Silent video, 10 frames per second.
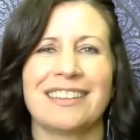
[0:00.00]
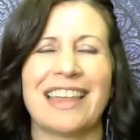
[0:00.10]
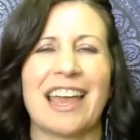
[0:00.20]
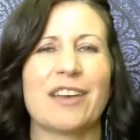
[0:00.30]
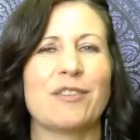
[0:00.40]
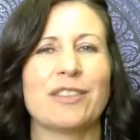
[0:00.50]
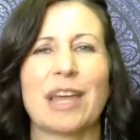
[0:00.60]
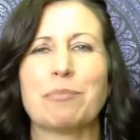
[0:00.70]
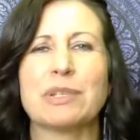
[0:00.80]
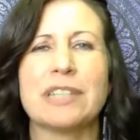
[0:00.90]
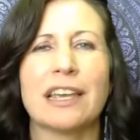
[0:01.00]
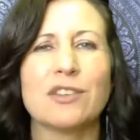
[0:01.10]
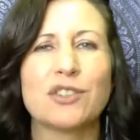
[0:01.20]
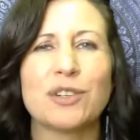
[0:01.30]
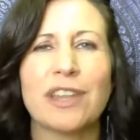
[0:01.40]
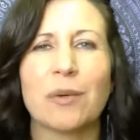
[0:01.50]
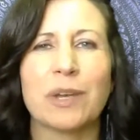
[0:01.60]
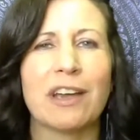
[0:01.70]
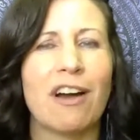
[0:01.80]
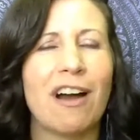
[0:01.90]
that potential that
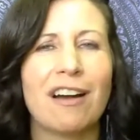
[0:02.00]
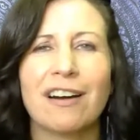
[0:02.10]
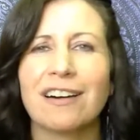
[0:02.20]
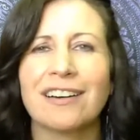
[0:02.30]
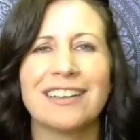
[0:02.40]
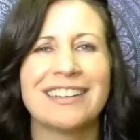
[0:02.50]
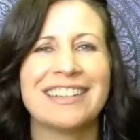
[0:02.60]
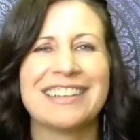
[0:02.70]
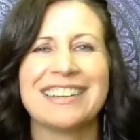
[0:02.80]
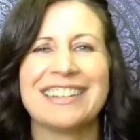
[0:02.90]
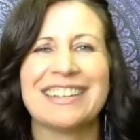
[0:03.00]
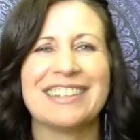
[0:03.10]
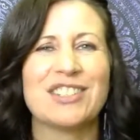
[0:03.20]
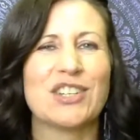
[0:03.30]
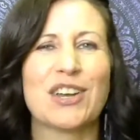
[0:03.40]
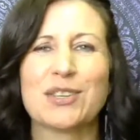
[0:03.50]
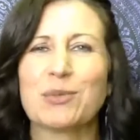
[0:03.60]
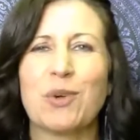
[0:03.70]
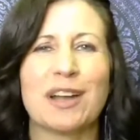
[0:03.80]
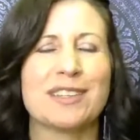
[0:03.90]
we are,
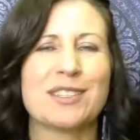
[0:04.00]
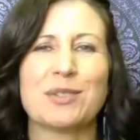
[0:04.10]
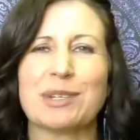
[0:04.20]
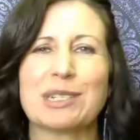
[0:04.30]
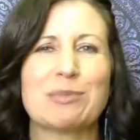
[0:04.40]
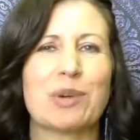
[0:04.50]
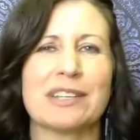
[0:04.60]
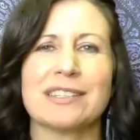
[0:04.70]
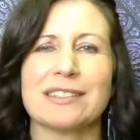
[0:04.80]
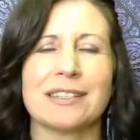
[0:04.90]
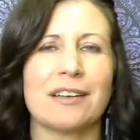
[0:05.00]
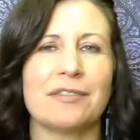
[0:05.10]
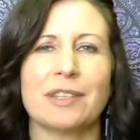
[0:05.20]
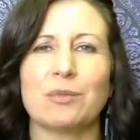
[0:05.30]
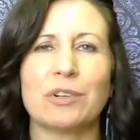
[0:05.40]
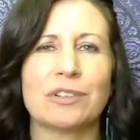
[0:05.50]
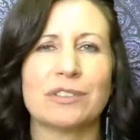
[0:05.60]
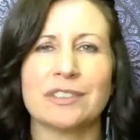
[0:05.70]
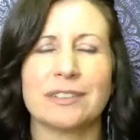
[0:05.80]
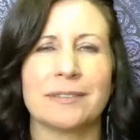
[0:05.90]
just wants to express itself in the
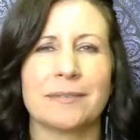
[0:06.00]
world.